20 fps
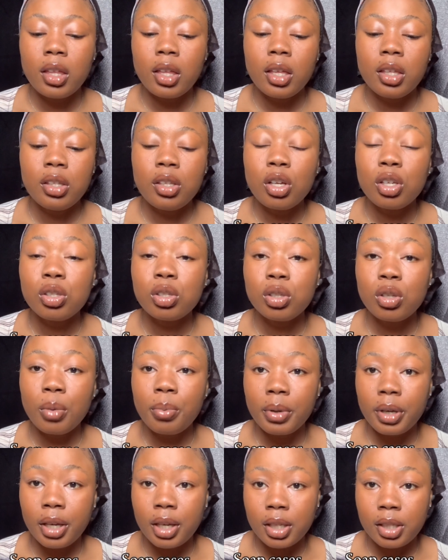Your
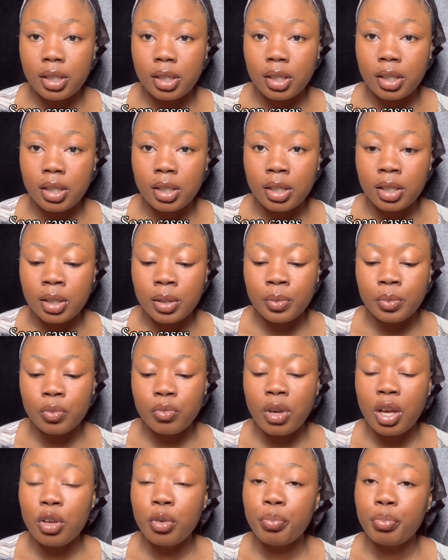soap cases
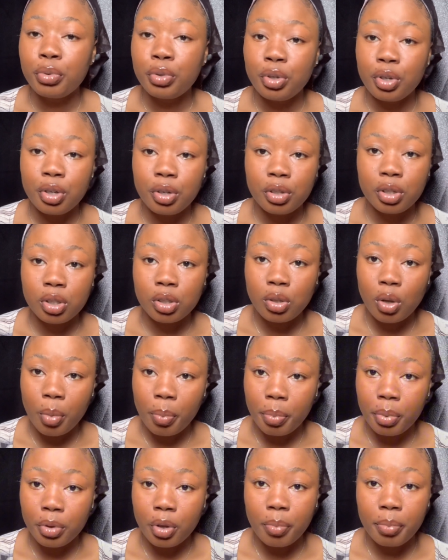where you put your
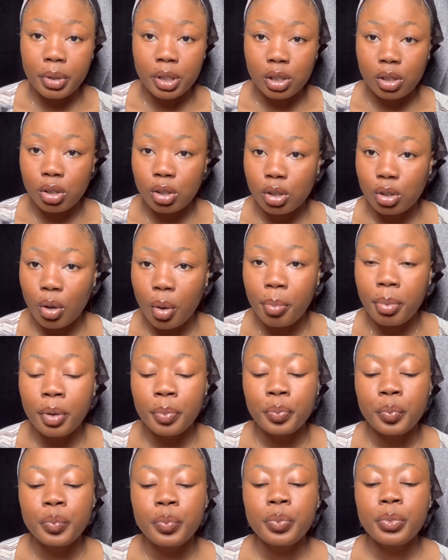soap, your bathing soap,
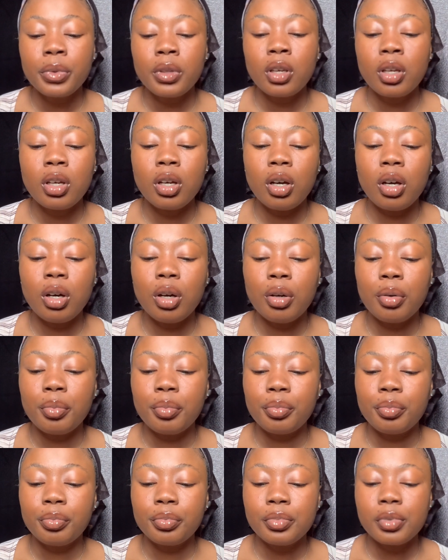
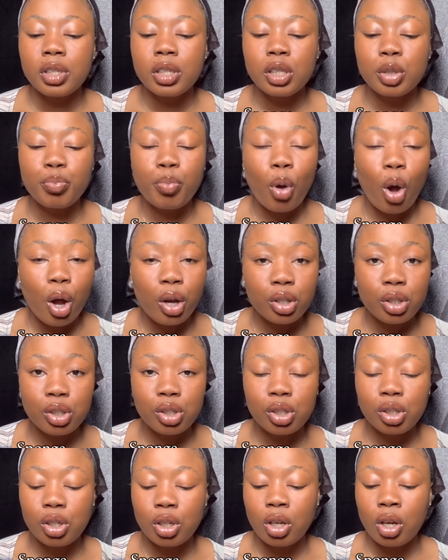um
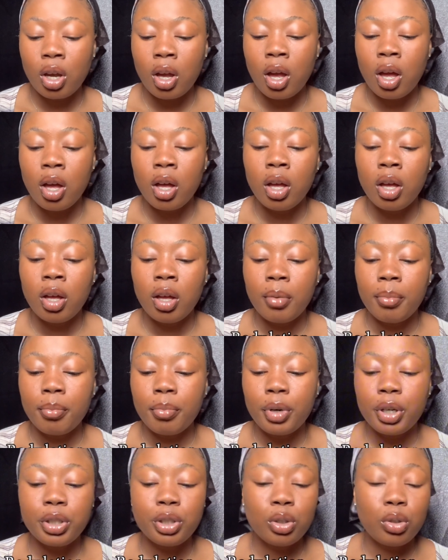sponge,
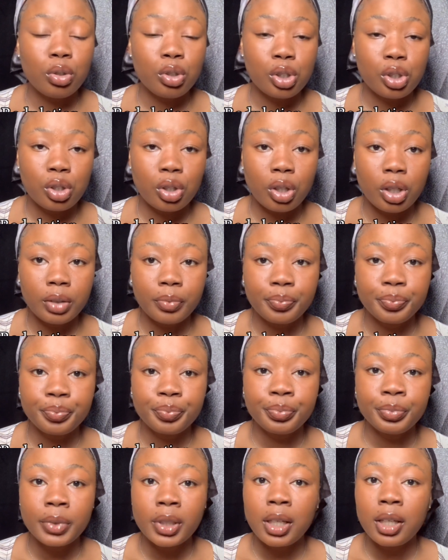body lotion,
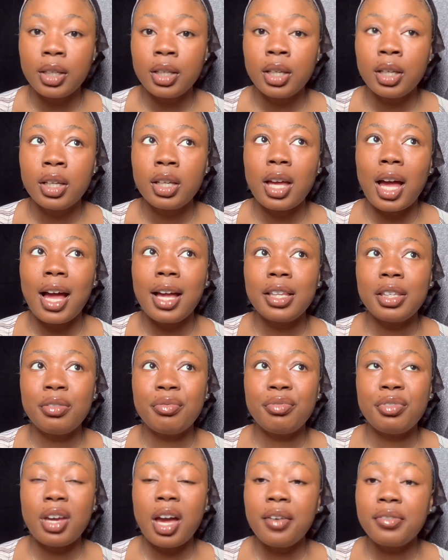and if
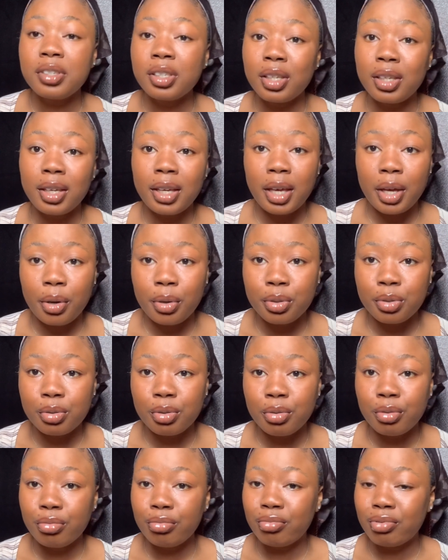you have skincare
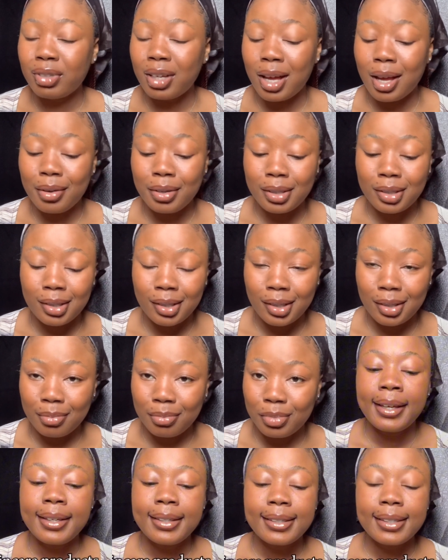also carry
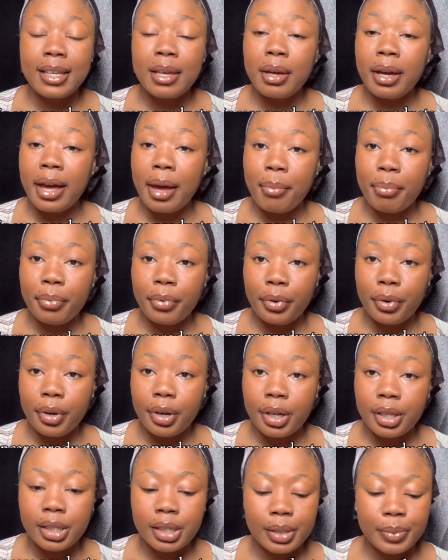them. Skincare
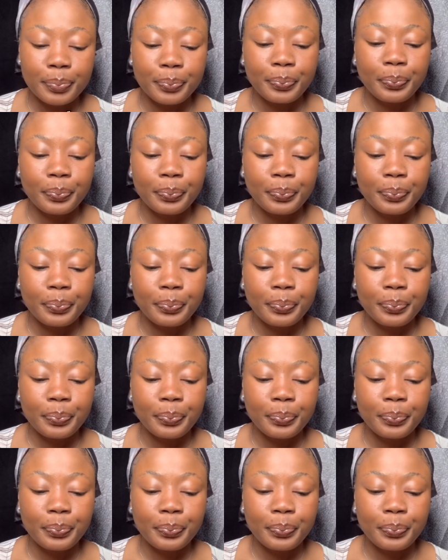products,